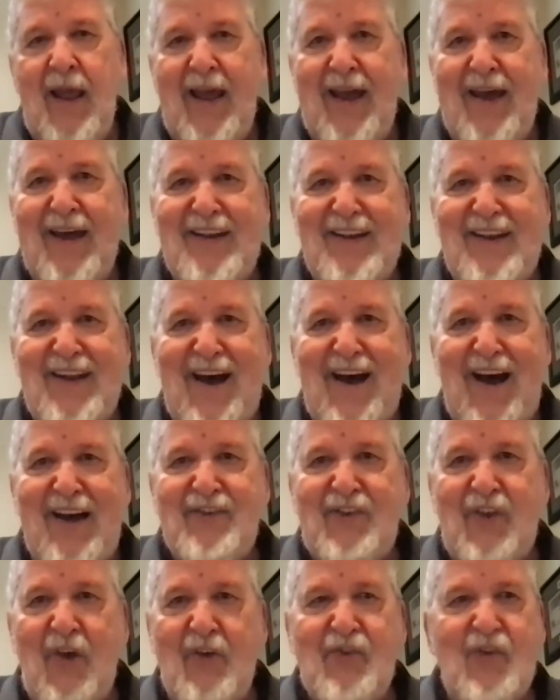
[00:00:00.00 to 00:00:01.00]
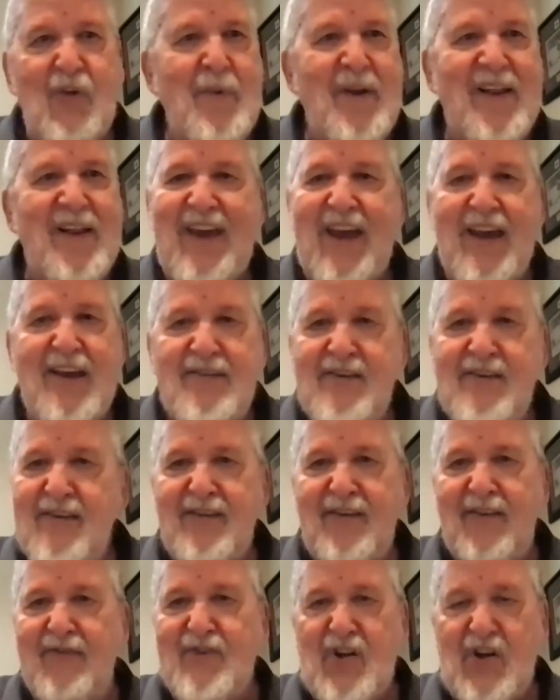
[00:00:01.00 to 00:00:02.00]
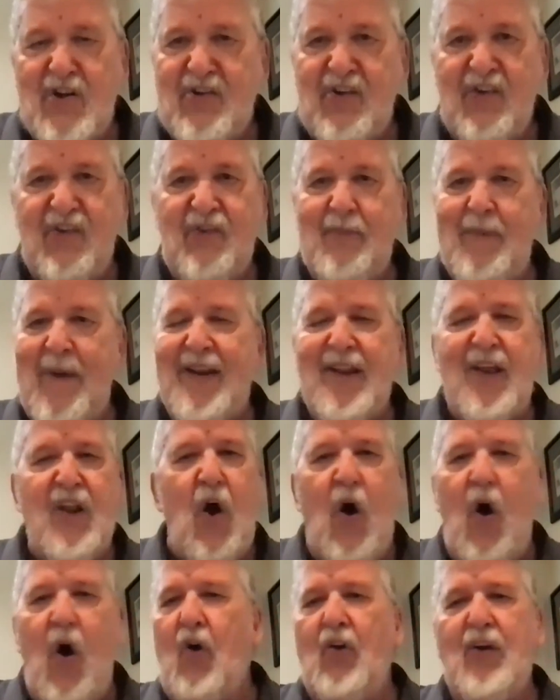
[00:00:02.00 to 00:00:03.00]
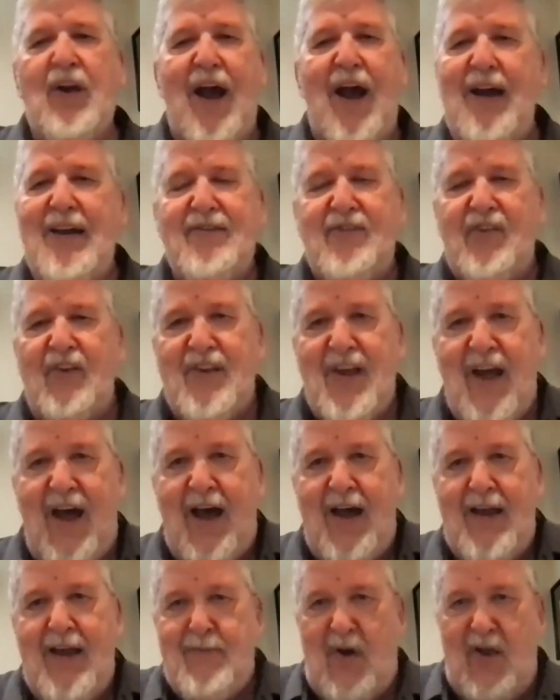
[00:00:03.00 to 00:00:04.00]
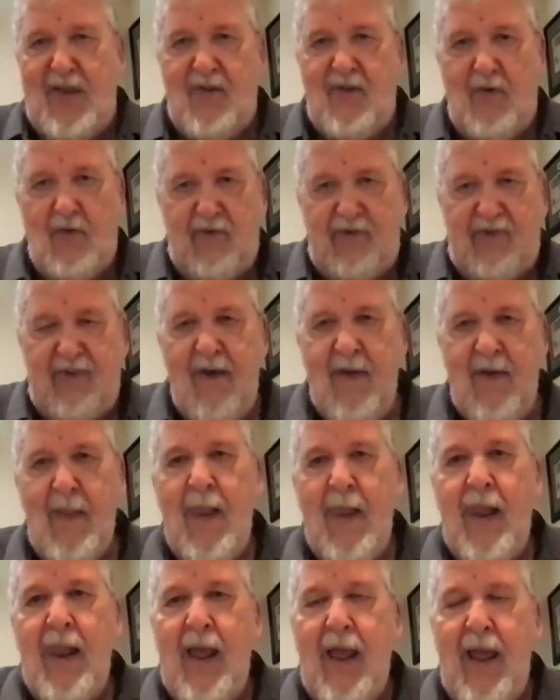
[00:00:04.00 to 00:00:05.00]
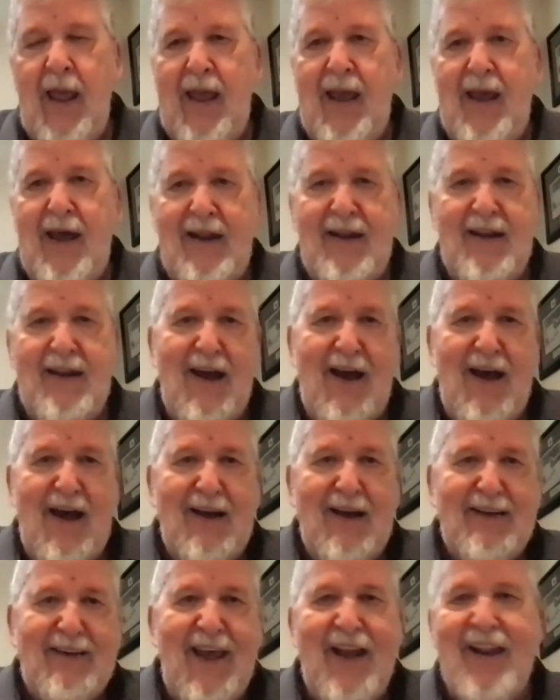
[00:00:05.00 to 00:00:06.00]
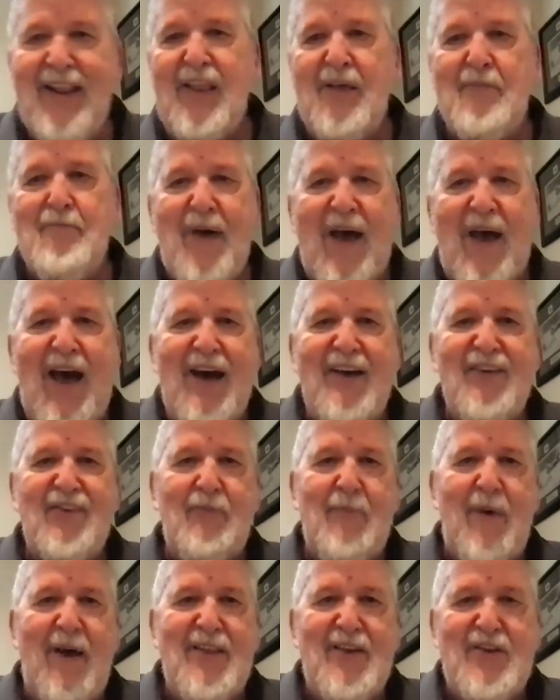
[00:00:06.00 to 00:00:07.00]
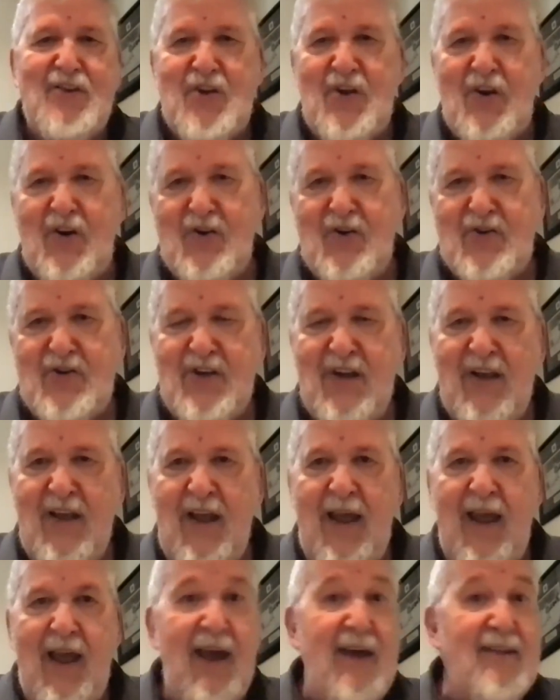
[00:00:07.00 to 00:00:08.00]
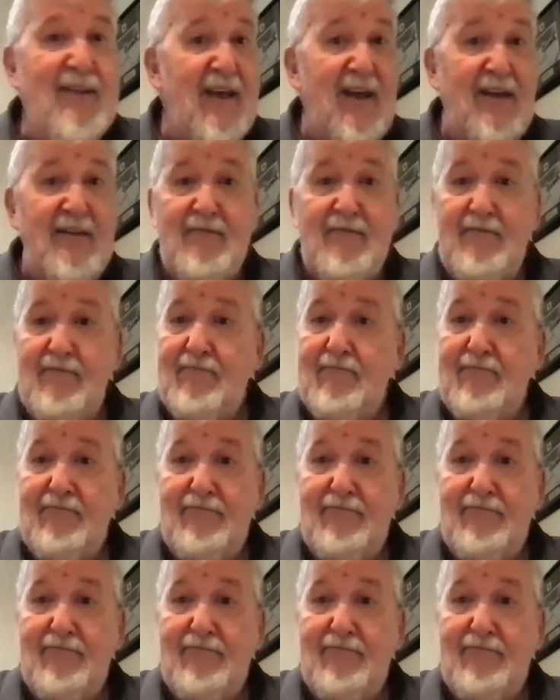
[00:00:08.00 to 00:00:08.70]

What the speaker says: and I saw so many cases of churches spending all kinds of time on those, and getting them passed by the church, and then